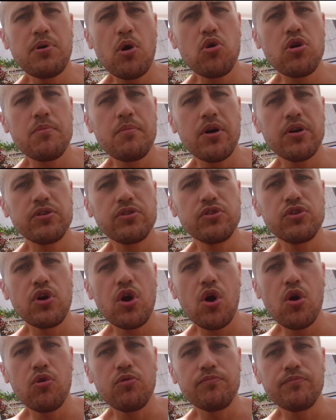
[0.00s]
Pokemon
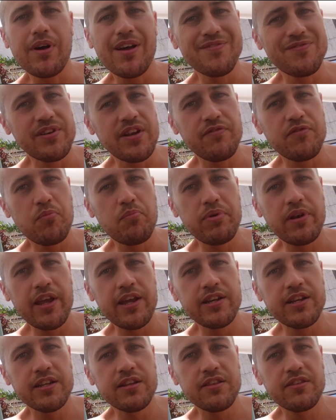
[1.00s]
Go. I've never
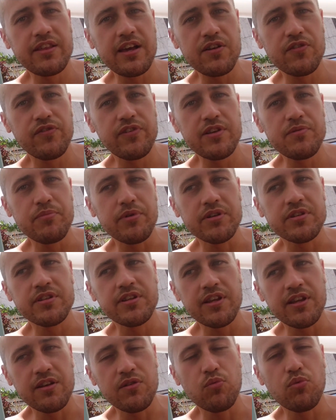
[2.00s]
played it, thankfully, but
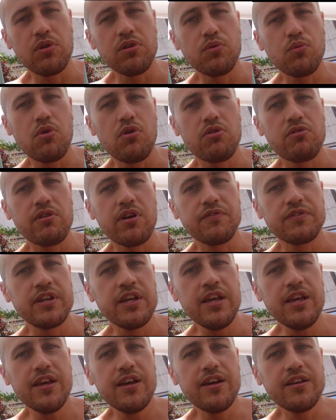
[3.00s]
in World of Warcraft
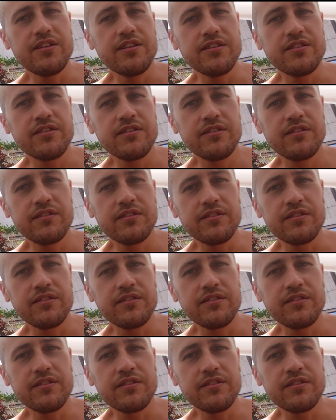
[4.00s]
I did